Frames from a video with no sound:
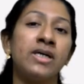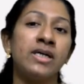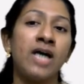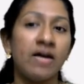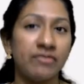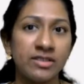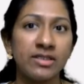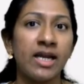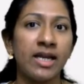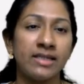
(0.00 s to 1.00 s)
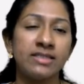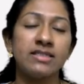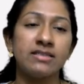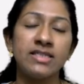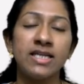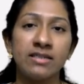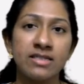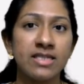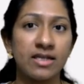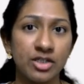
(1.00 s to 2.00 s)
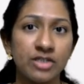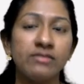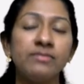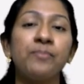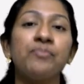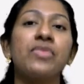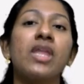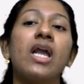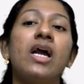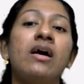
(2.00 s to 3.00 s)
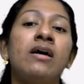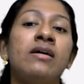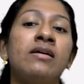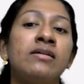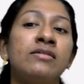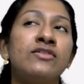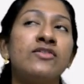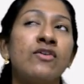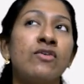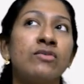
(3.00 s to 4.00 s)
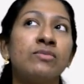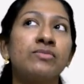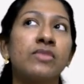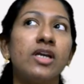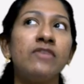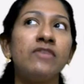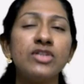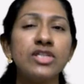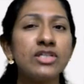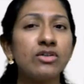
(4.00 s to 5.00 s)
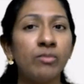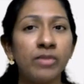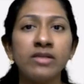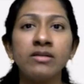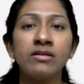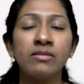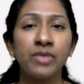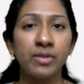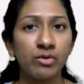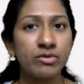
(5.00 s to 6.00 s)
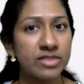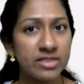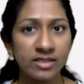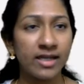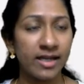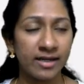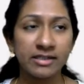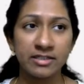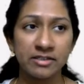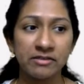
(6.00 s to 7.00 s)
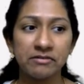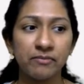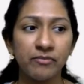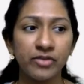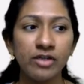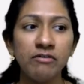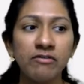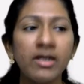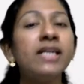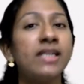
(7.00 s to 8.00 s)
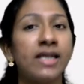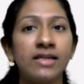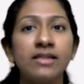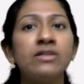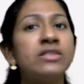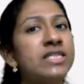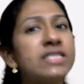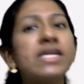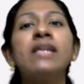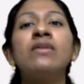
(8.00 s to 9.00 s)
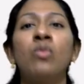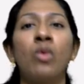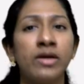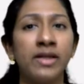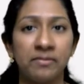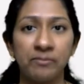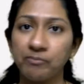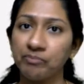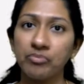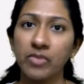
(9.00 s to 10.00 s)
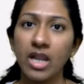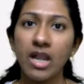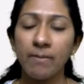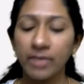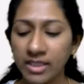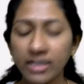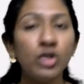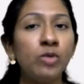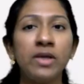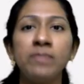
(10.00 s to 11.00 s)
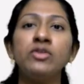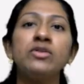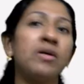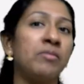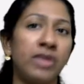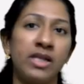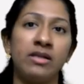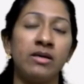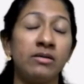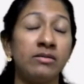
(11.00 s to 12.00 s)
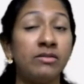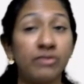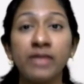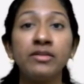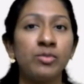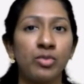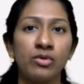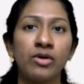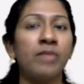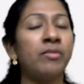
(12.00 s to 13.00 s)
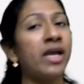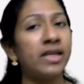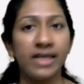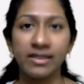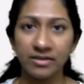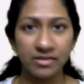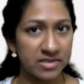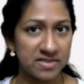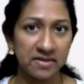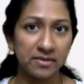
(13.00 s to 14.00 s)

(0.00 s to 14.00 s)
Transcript: after I take the session. So if you just omit the preprocessor directive, you'll find that you'll just get a warning. But then you'll be able to compile, run the program and get the result.